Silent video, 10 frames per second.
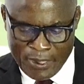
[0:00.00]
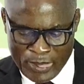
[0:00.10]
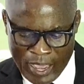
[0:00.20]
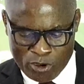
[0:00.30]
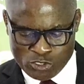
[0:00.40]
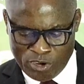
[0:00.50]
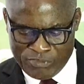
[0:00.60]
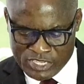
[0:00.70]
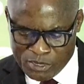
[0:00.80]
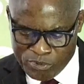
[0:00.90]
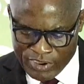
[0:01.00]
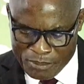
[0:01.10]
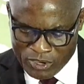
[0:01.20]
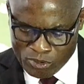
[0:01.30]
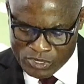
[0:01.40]
and Ojo vegetable
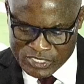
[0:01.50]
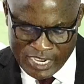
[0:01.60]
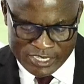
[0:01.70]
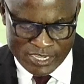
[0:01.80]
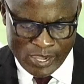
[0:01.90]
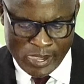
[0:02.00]
farming clusters.